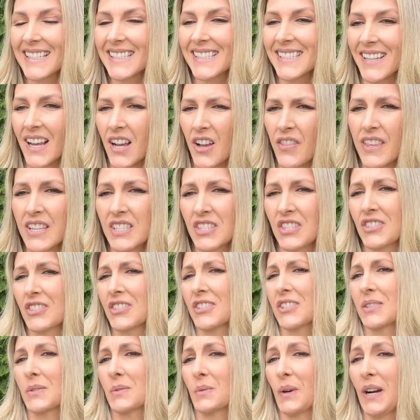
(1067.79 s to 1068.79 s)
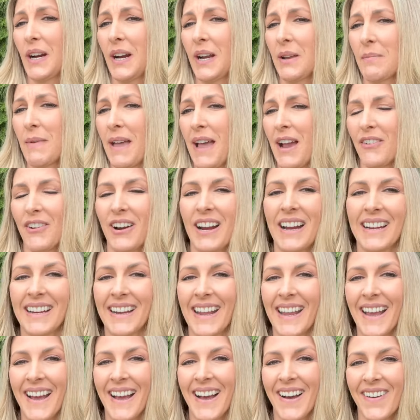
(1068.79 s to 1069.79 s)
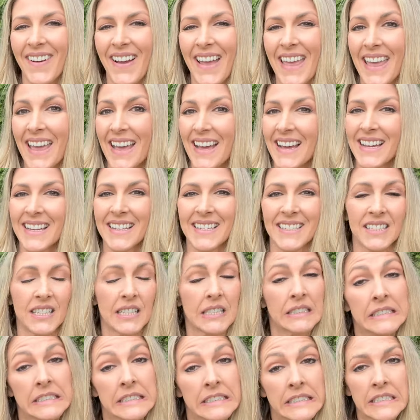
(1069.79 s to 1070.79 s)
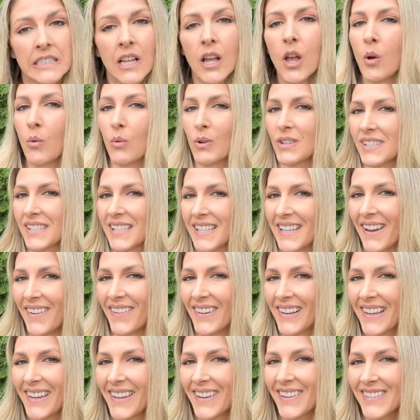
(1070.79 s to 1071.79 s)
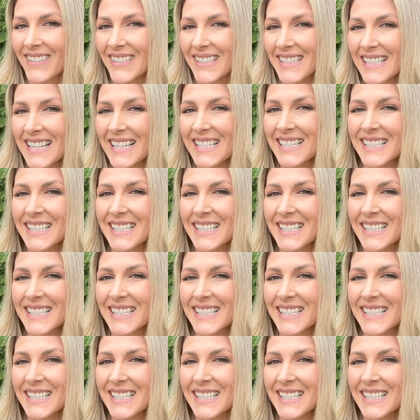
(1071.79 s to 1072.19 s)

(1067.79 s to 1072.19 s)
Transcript: So this is just where I'm at right now and we'll see how it goes.